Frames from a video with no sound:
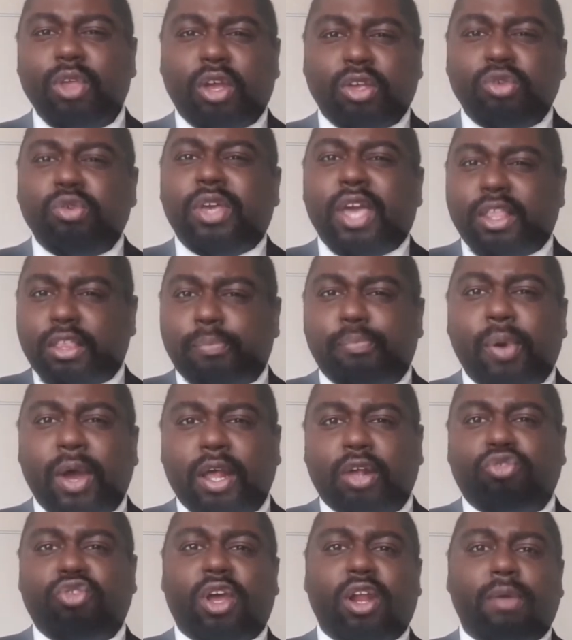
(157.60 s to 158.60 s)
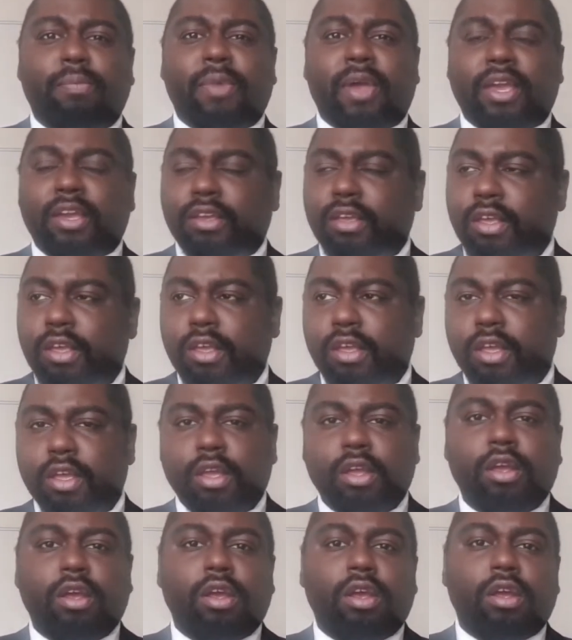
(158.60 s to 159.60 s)
you get the point I'm trying to make.
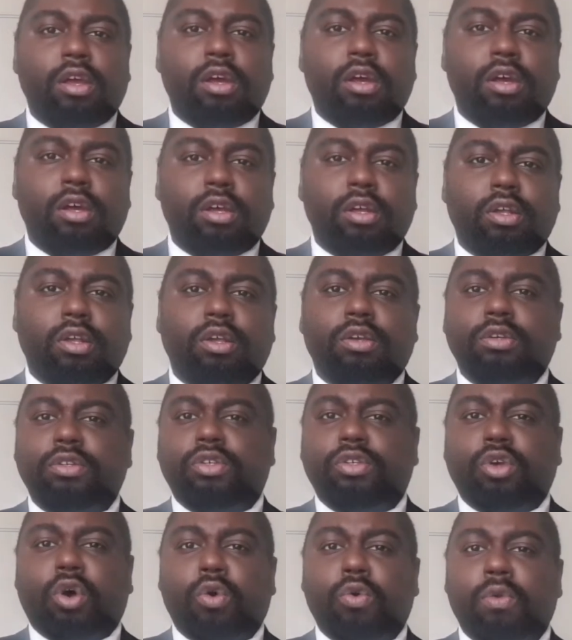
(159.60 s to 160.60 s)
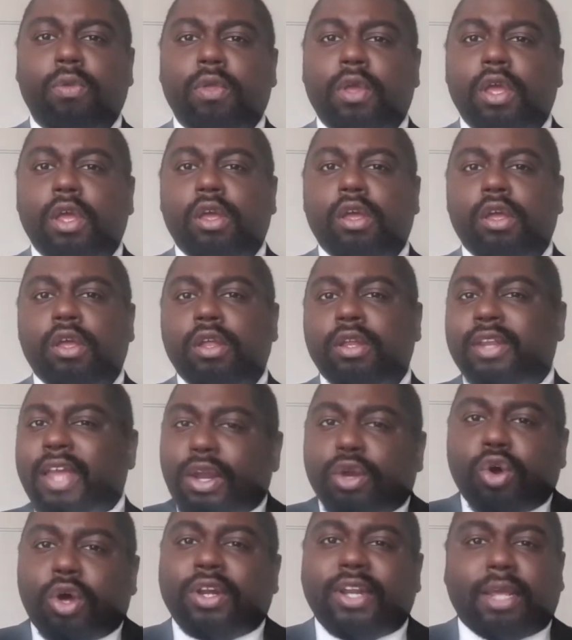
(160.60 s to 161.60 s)
So they're
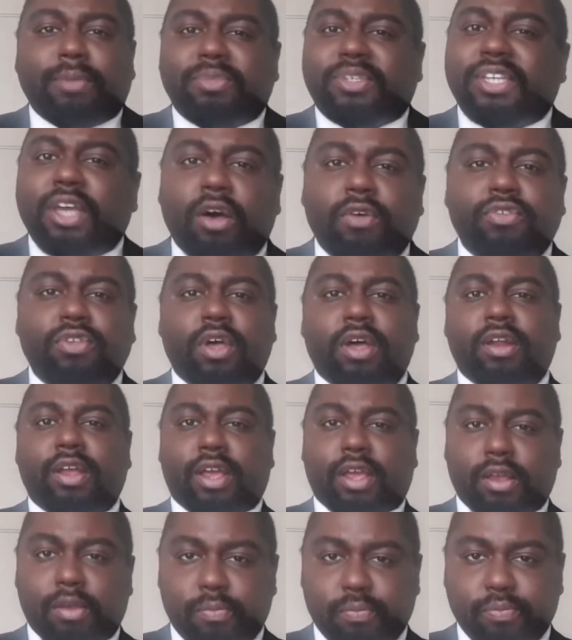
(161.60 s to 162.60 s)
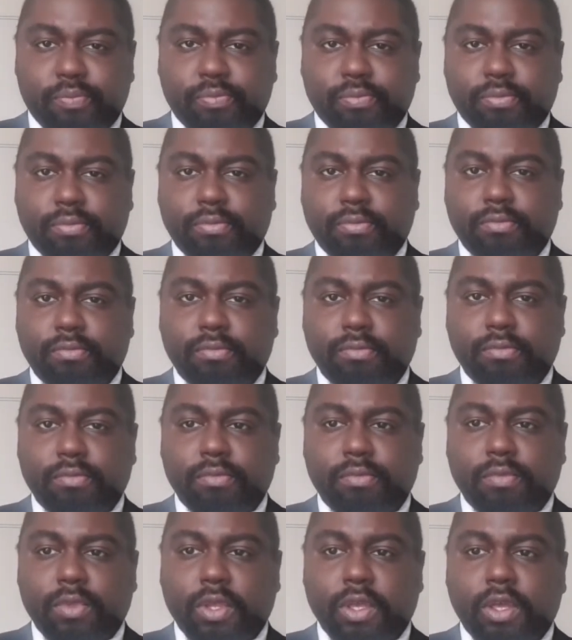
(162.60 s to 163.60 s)
not themselves, are they?
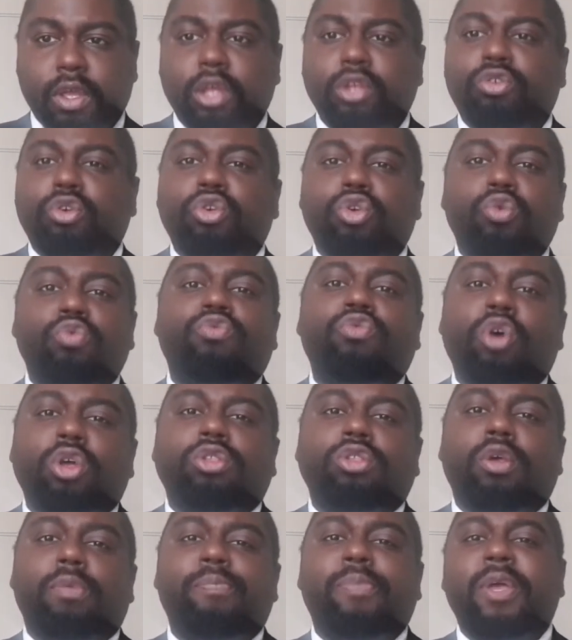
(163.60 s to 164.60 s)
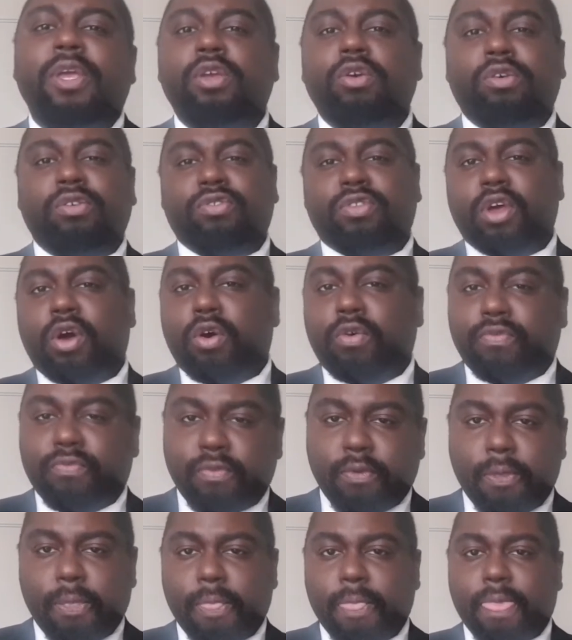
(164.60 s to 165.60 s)
So you've got to be yourself.
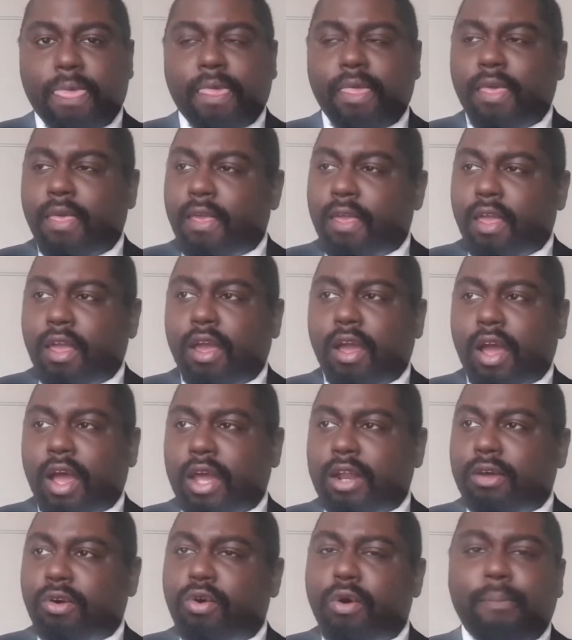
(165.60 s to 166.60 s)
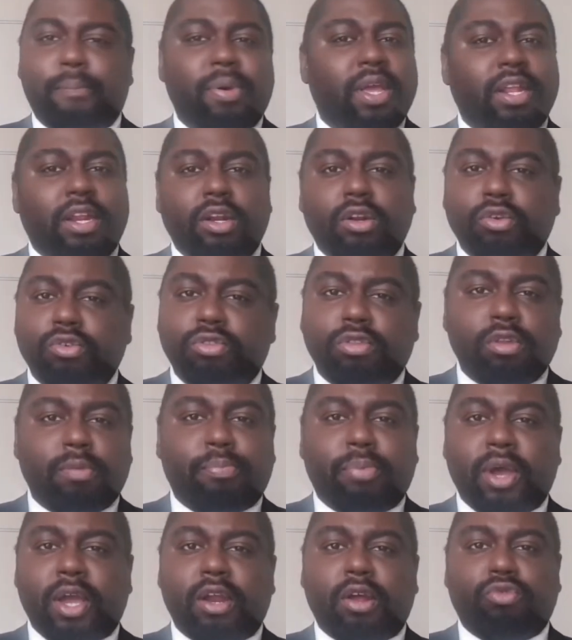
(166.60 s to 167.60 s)
And I'm completely losing the
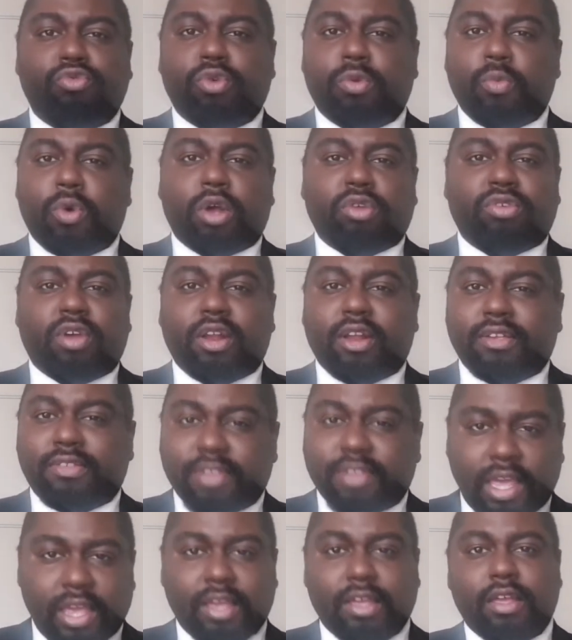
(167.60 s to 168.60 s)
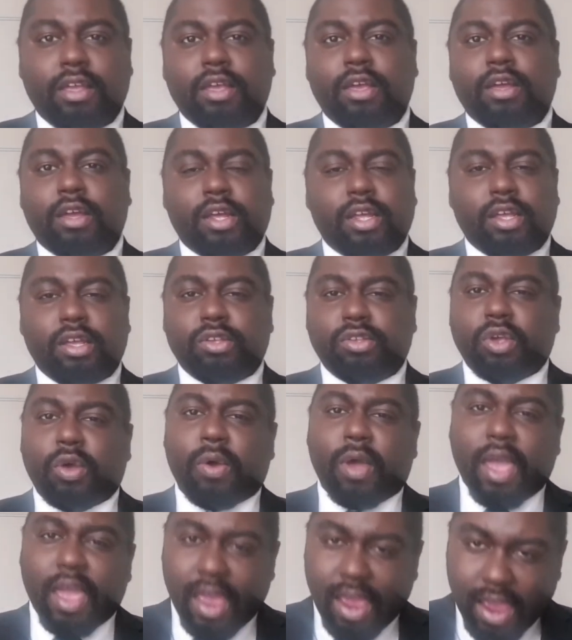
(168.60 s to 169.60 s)
point of what I'm trying to say.
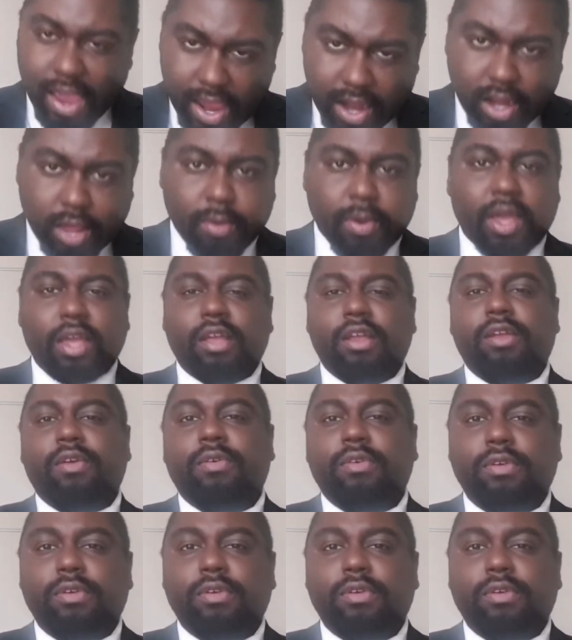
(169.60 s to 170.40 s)
So anyway,